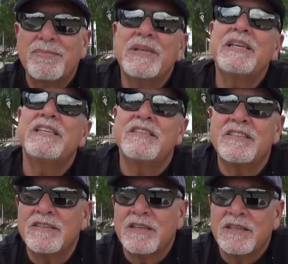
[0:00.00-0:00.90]

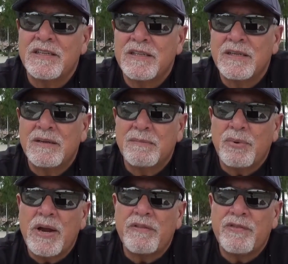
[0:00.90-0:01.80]
Please
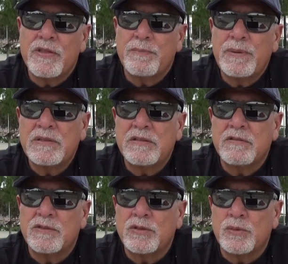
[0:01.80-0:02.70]
pray for the peace
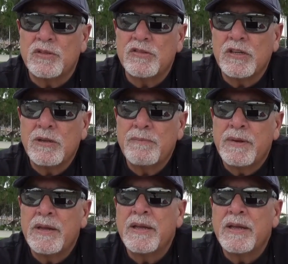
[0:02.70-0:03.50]
of Jerusalem,